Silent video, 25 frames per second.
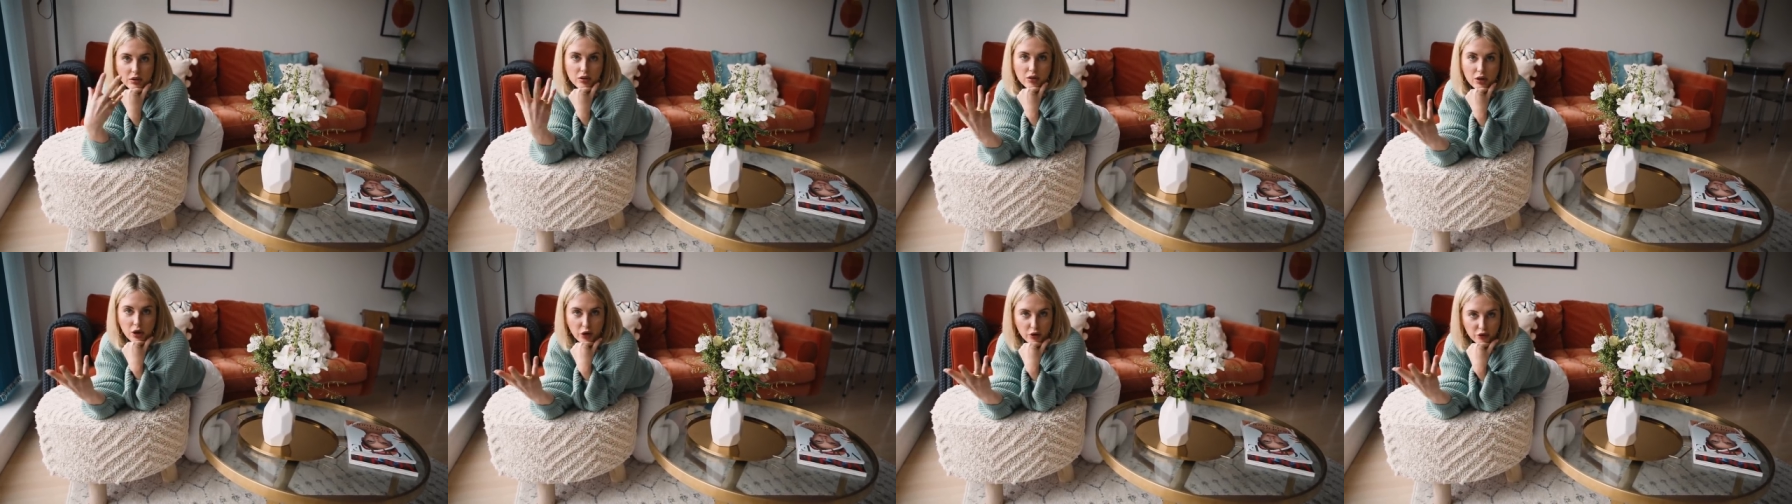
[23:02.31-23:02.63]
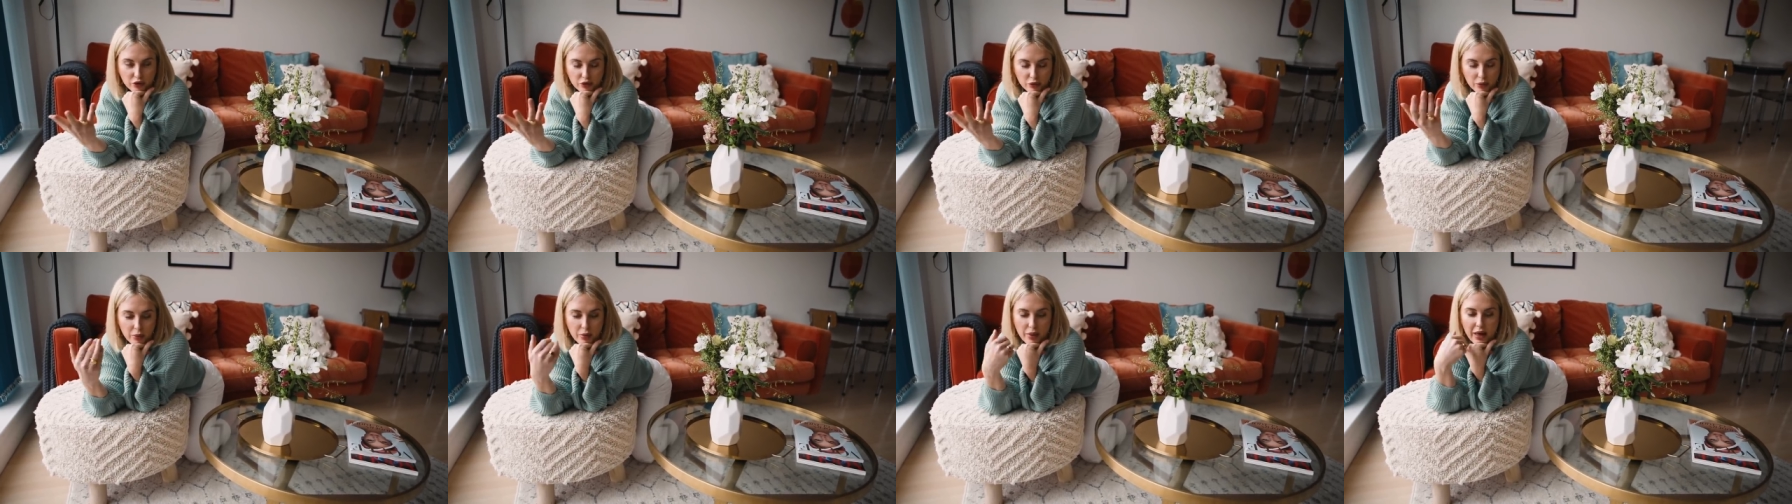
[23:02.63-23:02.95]
go
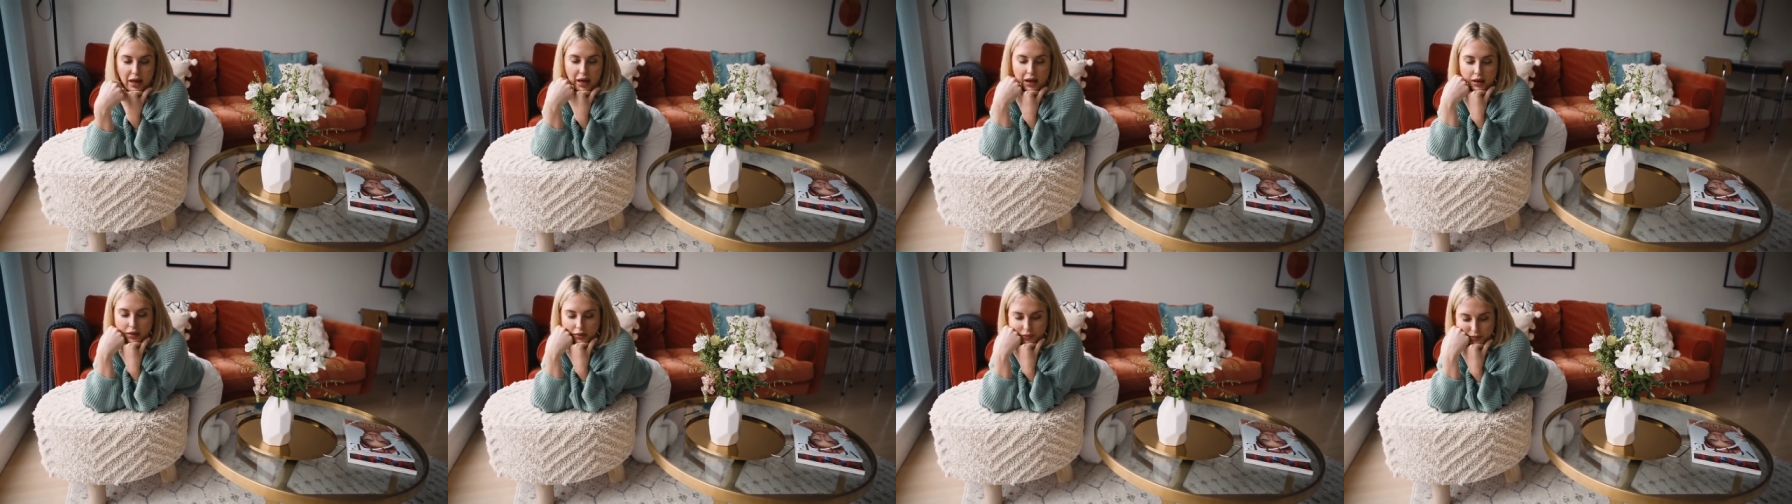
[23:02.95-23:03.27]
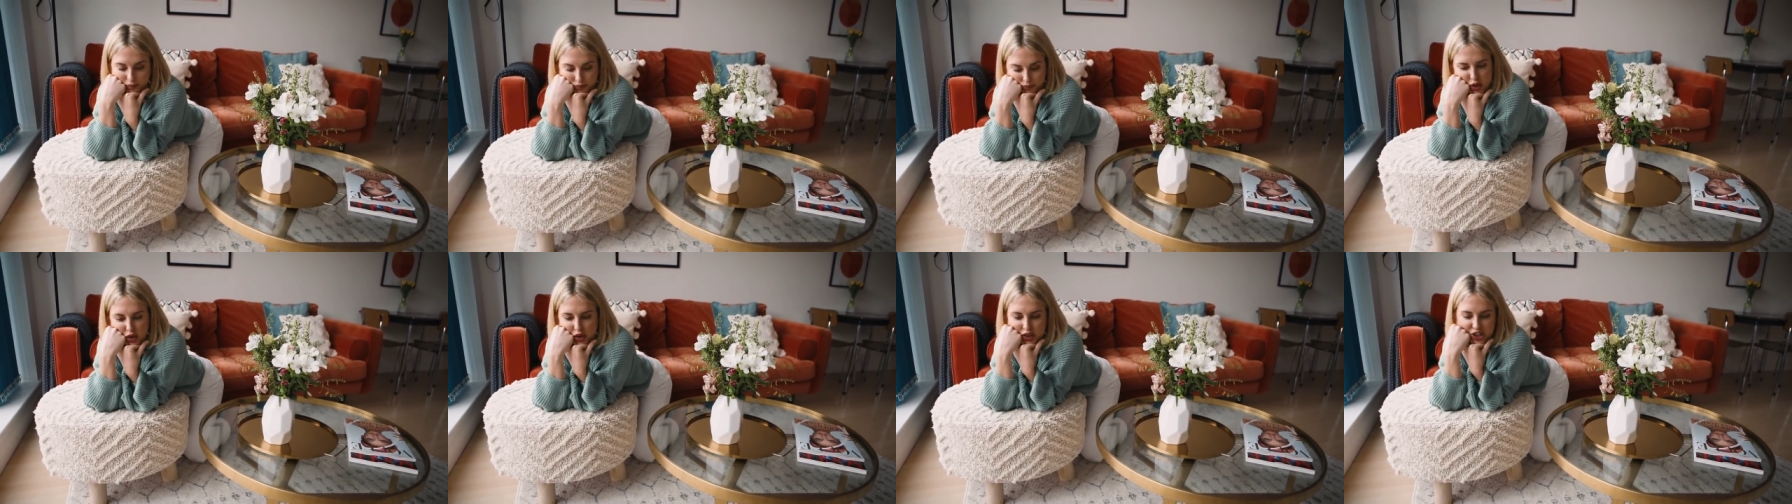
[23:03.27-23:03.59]
from there.
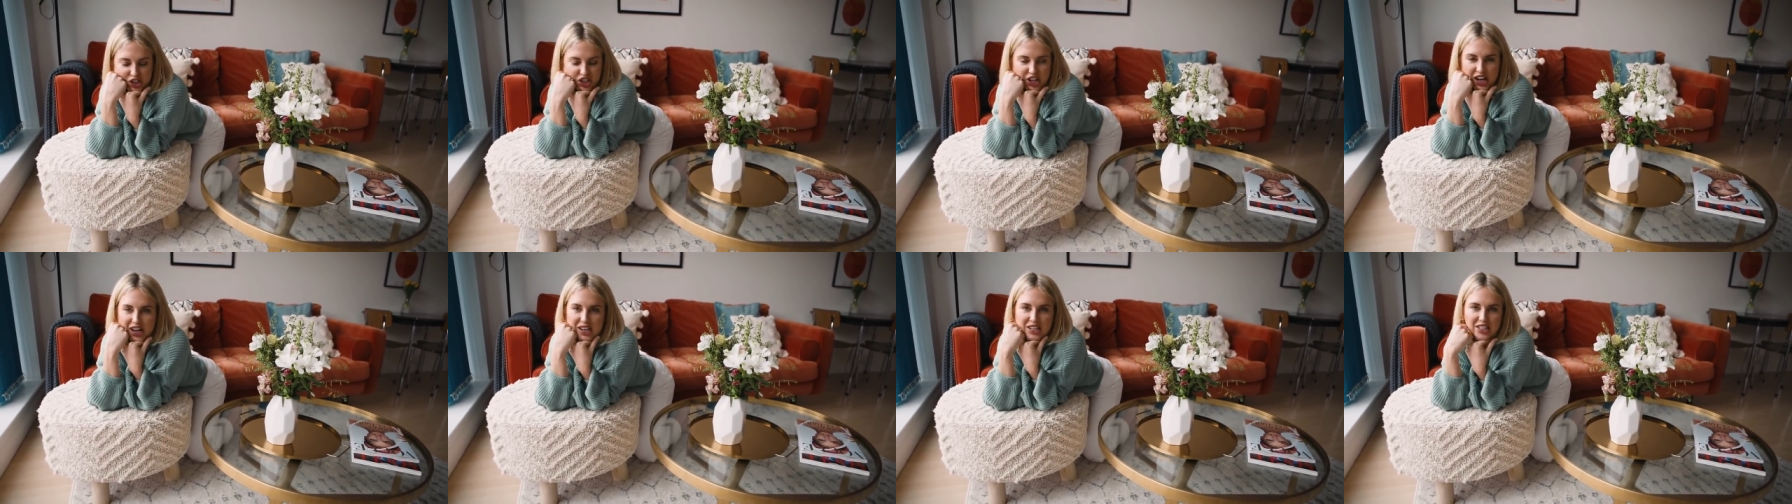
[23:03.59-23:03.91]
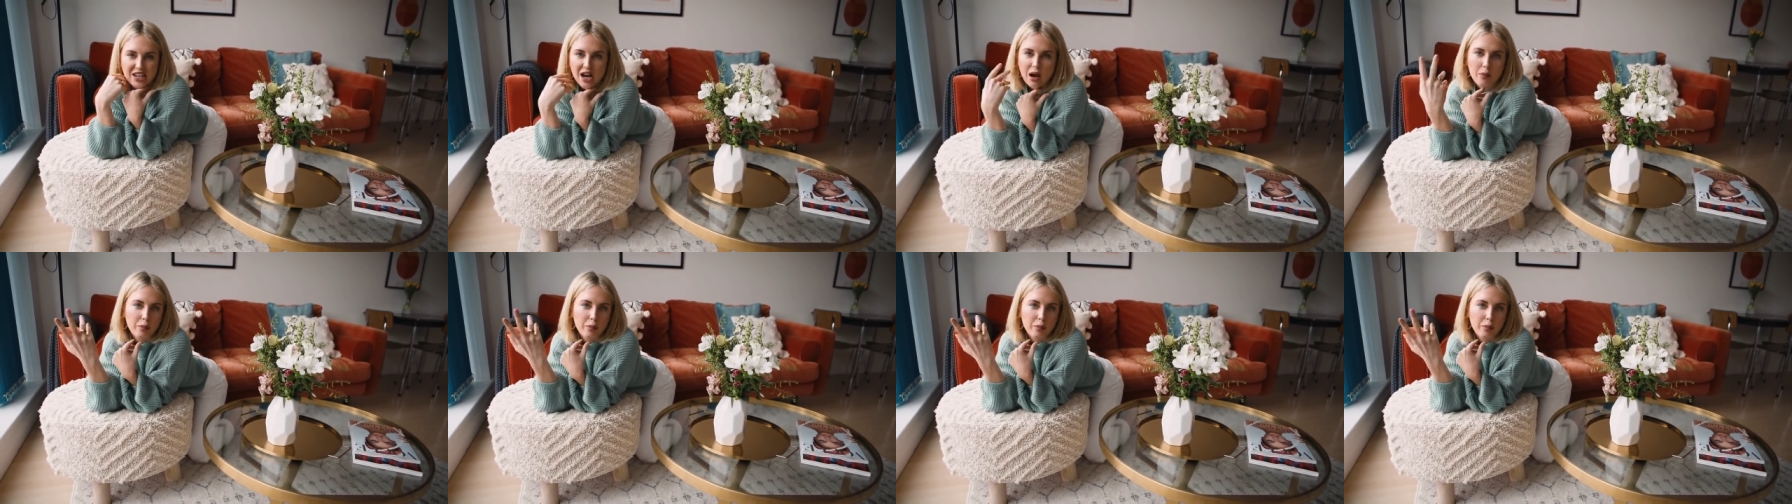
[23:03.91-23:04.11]
You can change